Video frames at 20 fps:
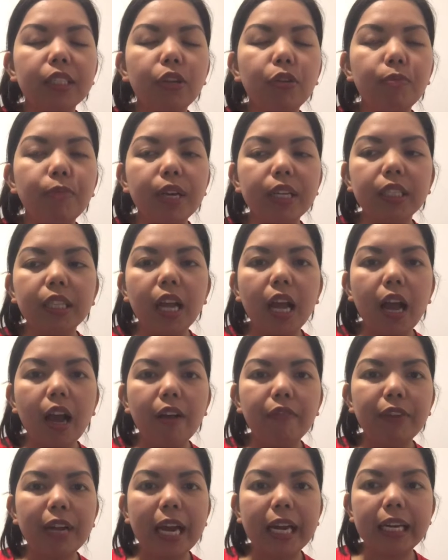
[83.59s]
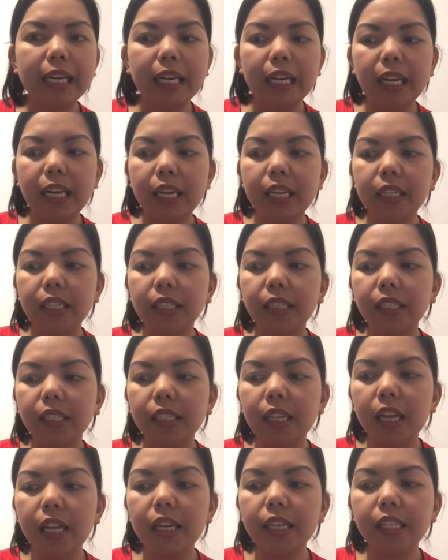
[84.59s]
you must have at
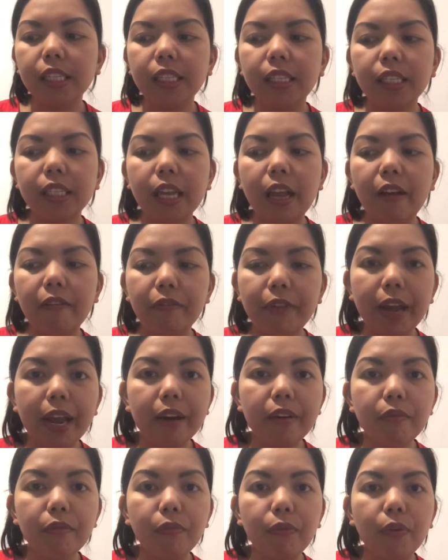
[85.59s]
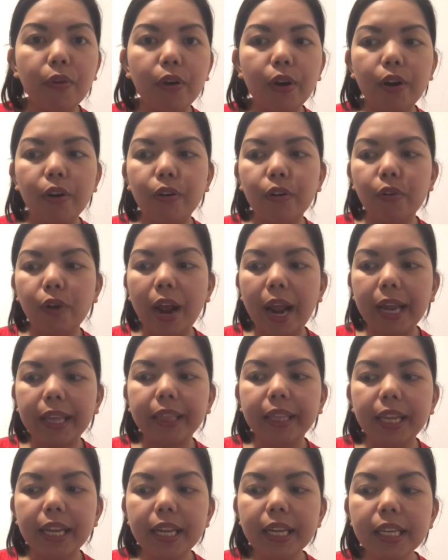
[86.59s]
least 7 for
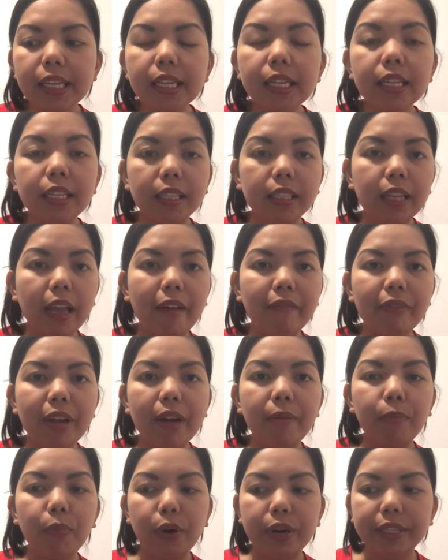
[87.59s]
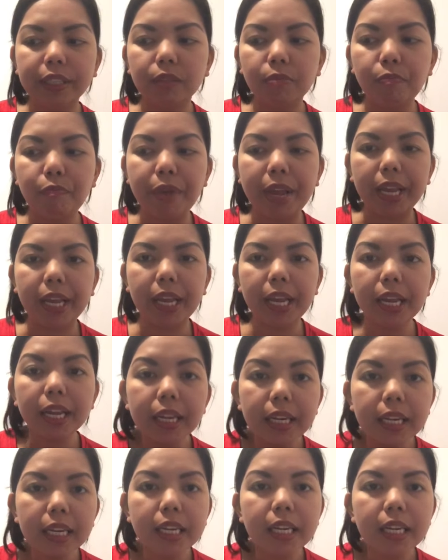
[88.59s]
writing, 7 for speaking.